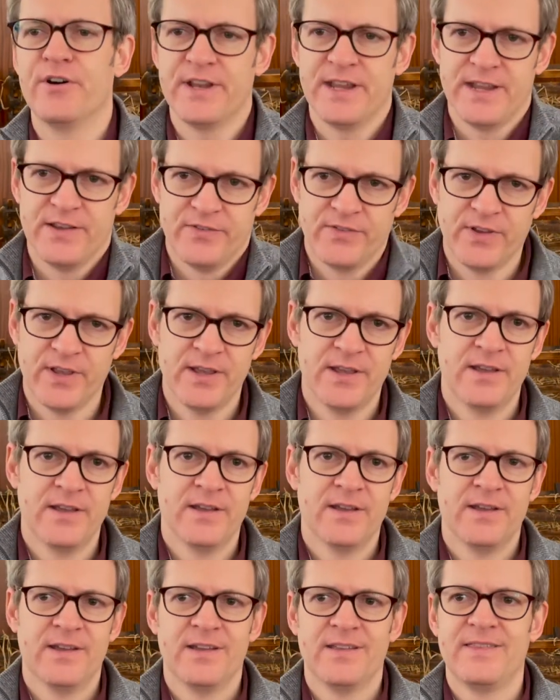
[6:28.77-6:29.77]
is.
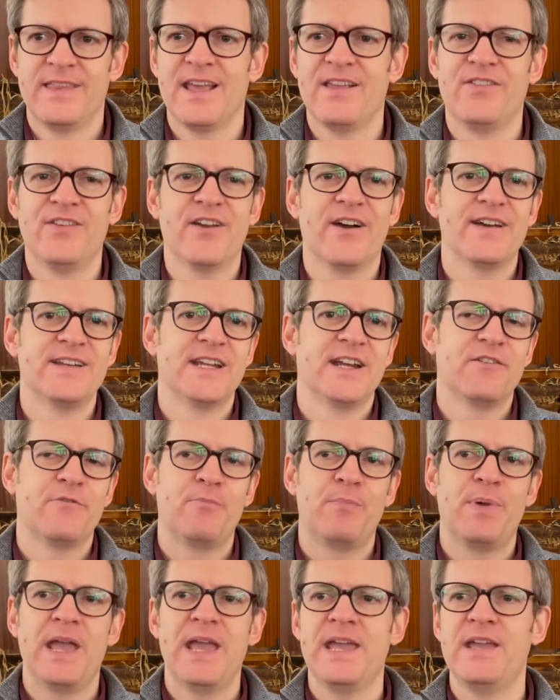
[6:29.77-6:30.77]
There's the idea of
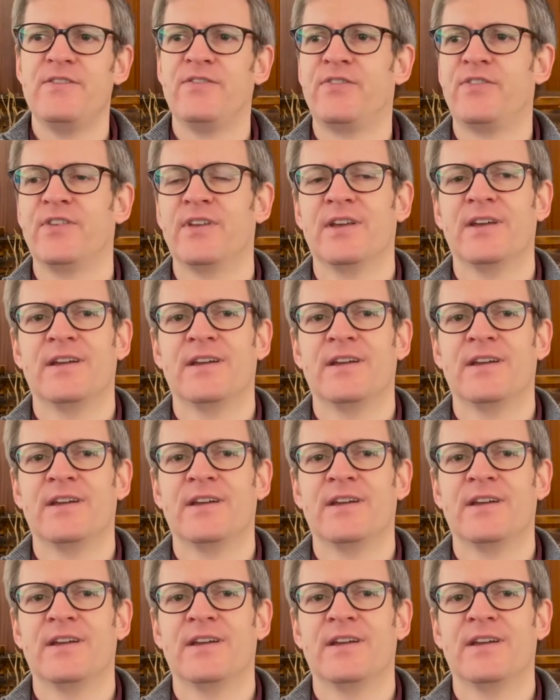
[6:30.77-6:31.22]
peace.